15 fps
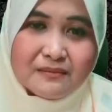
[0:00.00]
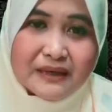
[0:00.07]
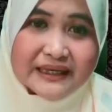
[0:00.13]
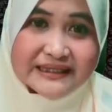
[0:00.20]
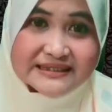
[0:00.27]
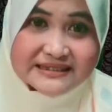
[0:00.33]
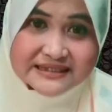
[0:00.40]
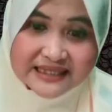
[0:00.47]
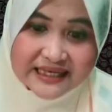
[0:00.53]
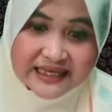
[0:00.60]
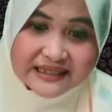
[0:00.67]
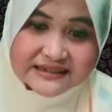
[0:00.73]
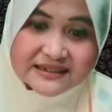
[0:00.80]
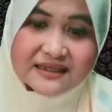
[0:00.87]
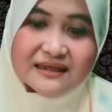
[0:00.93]
but
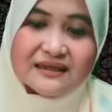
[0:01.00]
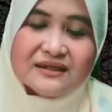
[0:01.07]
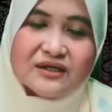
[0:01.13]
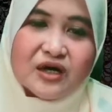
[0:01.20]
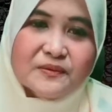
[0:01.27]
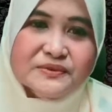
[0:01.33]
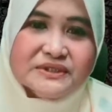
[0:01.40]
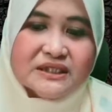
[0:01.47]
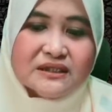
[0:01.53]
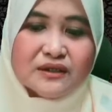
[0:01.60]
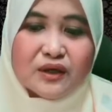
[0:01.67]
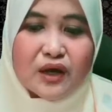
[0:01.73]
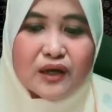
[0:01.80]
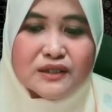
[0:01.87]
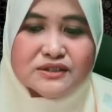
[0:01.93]
instead, the optional
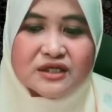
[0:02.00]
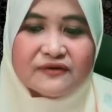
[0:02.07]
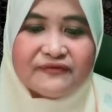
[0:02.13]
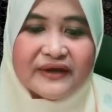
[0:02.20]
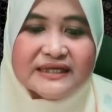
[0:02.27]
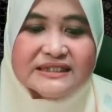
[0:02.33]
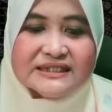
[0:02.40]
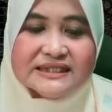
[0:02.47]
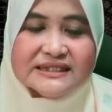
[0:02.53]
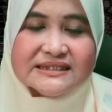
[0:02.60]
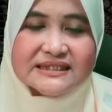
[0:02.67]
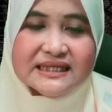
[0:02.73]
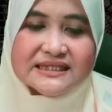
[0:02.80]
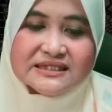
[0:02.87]
course of actions